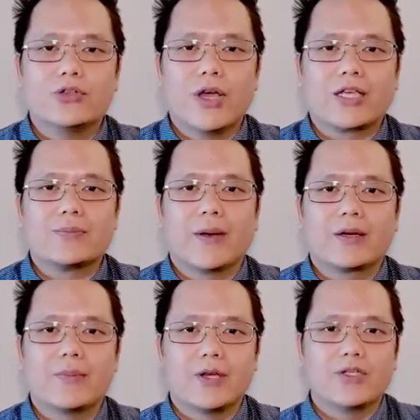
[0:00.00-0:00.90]
to expect
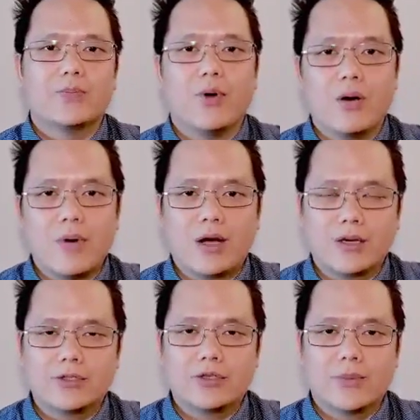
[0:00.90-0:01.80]
the Malaysian bond
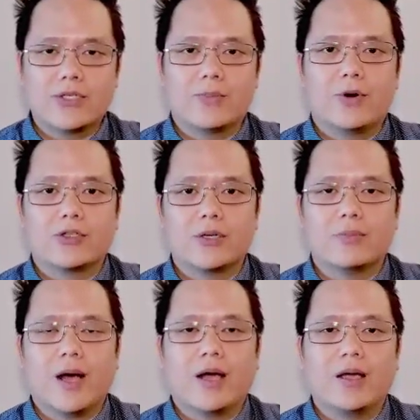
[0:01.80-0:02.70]
market to be supported
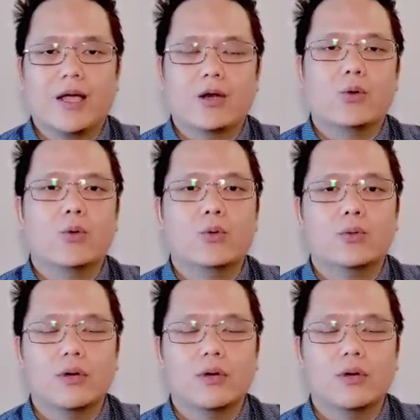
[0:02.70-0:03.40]
by a low